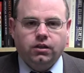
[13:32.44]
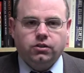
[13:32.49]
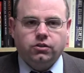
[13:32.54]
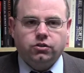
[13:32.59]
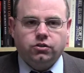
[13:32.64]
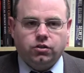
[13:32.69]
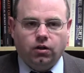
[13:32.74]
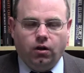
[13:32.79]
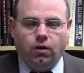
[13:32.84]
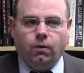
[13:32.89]

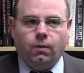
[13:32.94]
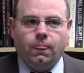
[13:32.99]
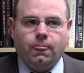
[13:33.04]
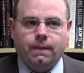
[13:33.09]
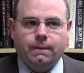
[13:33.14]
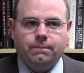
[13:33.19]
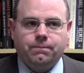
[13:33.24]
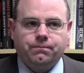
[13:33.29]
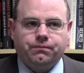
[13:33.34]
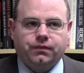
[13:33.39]
So
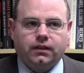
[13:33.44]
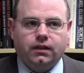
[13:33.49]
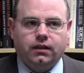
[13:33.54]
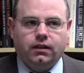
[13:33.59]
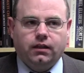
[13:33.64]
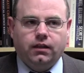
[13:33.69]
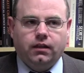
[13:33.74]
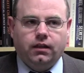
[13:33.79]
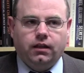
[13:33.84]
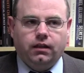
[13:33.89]

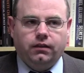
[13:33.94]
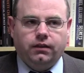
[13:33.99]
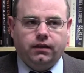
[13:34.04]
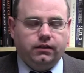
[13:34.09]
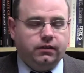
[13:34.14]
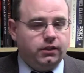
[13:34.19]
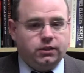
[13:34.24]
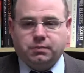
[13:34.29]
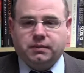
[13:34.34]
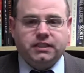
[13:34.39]
the,
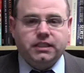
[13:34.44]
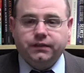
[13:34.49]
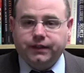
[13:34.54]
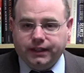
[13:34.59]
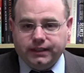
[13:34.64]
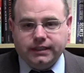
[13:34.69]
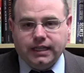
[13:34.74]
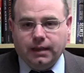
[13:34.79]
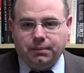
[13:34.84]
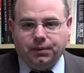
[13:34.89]
the
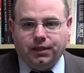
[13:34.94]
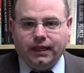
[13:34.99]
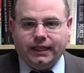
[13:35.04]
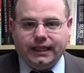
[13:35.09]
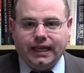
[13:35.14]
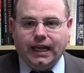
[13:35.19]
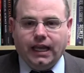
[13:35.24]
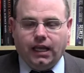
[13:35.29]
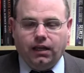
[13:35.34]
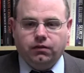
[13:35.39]
specific example I
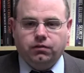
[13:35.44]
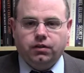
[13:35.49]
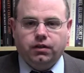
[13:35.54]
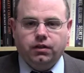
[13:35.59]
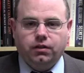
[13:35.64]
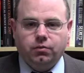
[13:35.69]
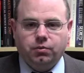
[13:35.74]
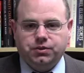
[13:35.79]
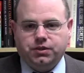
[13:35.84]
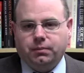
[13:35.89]
gave
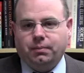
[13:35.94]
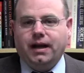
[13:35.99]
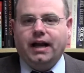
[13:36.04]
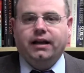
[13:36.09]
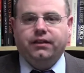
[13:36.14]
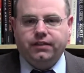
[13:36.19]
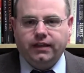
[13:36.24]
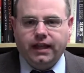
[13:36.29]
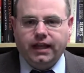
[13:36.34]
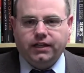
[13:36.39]
was the
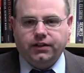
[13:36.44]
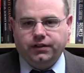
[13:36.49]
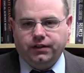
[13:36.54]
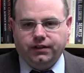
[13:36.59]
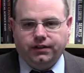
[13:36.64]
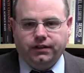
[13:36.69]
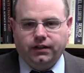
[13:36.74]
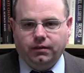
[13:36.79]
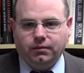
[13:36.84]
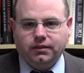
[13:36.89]
Pythagorean
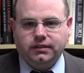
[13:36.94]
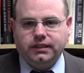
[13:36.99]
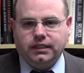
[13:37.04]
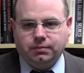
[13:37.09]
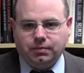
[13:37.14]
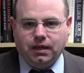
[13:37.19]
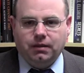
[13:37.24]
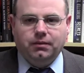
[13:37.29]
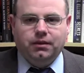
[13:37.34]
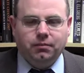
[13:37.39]
theorem, because
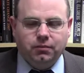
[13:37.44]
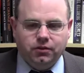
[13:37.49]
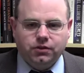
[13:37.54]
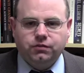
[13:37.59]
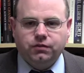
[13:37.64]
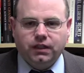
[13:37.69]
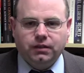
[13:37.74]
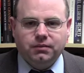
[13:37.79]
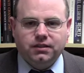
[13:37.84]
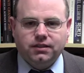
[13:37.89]
that's probably the
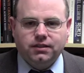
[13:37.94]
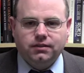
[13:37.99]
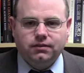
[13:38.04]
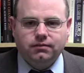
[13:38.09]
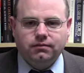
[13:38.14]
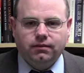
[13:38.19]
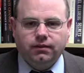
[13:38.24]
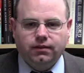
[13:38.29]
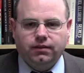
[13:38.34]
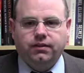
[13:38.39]
most
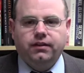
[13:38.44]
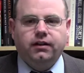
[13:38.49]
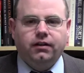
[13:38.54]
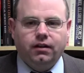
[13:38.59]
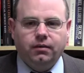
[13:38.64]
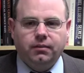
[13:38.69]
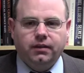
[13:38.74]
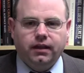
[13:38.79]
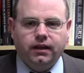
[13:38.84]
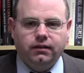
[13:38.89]
famous
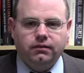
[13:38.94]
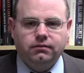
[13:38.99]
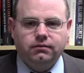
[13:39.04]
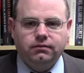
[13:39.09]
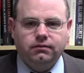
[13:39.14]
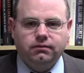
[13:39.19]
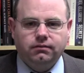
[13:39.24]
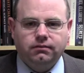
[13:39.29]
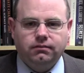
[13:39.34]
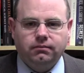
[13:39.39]
theorem that
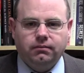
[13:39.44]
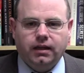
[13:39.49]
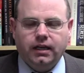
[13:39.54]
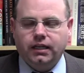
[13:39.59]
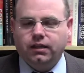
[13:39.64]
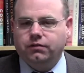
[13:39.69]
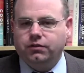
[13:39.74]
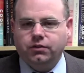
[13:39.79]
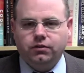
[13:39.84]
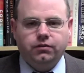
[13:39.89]

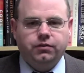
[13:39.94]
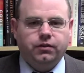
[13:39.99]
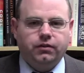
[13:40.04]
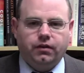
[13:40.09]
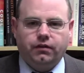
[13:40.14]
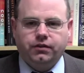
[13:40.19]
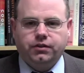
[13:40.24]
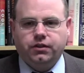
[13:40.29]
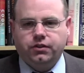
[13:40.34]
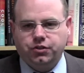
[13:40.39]
many of you, if
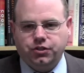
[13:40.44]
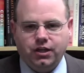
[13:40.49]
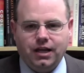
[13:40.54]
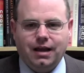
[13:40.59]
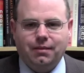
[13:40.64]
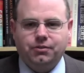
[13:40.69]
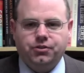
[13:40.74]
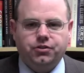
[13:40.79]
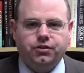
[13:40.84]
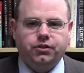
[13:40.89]
you ever took
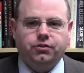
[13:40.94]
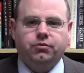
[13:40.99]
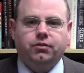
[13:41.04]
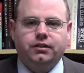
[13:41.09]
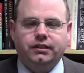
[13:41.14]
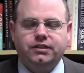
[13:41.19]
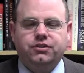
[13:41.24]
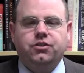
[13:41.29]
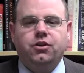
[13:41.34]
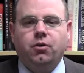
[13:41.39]
geometry, you would
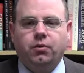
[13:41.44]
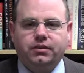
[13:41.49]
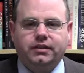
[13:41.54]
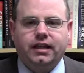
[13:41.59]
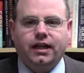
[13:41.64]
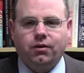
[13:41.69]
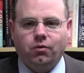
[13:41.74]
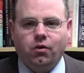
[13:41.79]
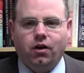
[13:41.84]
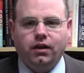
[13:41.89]
at least know what
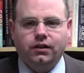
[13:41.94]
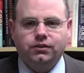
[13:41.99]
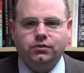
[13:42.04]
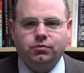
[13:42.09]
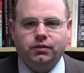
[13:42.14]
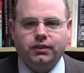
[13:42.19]
that was,